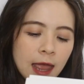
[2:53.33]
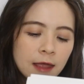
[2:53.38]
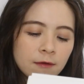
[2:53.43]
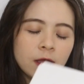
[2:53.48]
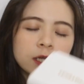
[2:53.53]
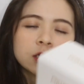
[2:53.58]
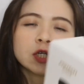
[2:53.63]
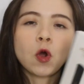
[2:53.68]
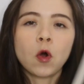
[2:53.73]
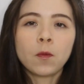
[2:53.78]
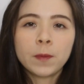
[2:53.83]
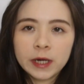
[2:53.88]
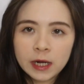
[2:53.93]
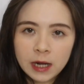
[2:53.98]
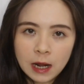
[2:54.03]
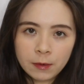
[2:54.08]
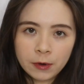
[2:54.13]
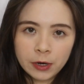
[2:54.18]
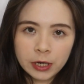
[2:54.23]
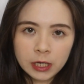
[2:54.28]
I've actually opened it
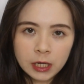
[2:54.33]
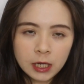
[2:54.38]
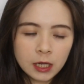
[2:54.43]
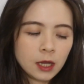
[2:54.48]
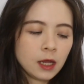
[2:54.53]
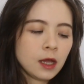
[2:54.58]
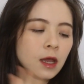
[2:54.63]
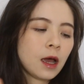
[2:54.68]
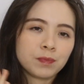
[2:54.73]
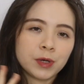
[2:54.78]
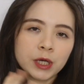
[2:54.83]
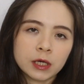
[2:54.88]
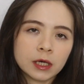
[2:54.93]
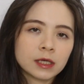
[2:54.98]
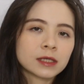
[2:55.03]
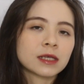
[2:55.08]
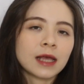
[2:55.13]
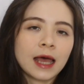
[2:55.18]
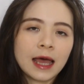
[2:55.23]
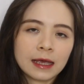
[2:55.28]
up already
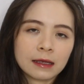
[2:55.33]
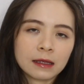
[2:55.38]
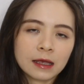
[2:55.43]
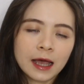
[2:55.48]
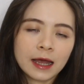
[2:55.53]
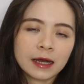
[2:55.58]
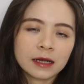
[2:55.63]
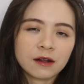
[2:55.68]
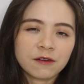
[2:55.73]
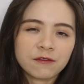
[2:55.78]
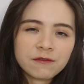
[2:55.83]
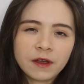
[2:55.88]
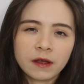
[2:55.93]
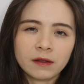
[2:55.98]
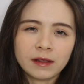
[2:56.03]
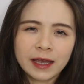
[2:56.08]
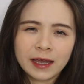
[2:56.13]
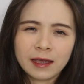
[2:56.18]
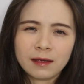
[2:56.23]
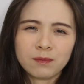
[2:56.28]
because I kind of felt
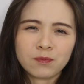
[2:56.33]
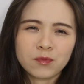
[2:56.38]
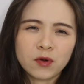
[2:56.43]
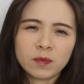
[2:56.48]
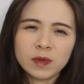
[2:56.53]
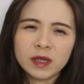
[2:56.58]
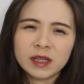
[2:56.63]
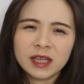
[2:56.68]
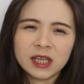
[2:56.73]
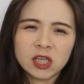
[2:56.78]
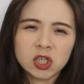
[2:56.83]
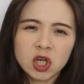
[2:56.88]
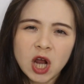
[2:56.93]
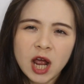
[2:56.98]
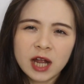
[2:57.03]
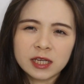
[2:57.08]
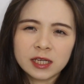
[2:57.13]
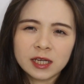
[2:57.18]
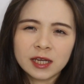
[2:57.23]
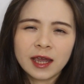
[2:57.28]
like it probably need
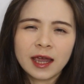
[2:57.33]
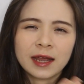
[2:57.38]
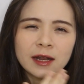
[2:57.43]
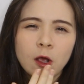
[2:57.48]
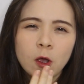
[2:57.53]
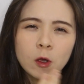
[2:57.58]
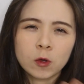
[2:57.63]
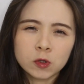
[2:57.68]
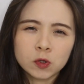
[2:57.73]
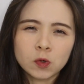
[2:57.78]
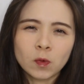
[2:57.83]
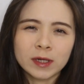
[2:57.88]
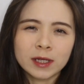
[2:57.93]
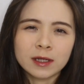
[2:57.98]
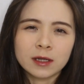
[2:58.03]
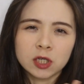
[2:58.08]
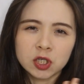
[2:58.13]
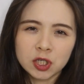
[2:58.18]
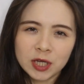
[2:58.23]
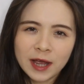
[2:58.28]
charging, and I also wanted
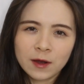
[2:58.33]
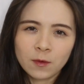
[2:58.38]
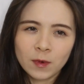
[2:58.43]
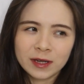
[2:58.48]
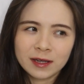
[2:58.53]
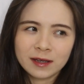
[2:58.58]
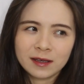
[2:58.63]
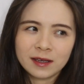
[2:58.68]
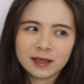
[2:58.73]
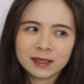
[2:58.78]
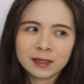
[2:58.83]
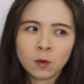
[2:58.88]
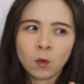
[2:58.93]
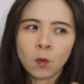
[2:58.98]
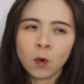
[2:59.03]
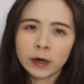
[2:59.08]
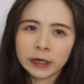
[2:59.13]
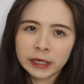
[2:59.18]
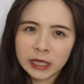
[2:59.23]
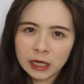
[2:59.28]
to check whether is it
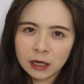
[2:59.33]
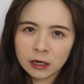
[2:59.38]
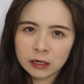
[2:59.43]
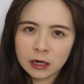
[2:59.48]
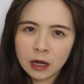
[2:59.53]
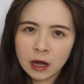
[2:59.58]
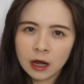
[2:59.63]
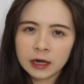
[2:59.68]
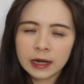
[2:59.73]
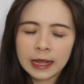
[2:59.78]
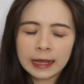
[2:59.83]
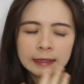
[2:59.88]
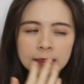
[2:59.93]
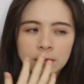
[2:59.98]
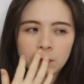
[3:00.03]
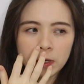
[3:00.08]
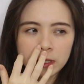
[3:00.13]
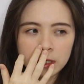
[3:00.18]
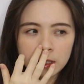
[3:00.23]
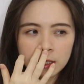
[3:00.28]
working or not and
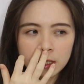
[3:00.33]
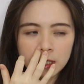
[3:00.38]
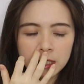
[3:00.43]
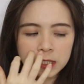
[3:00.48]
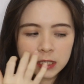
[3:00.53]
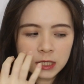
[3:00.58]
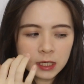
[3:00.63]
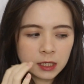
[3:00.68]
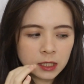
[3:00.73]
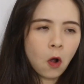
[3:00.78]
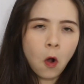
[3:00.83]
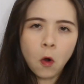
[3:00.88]
whether is it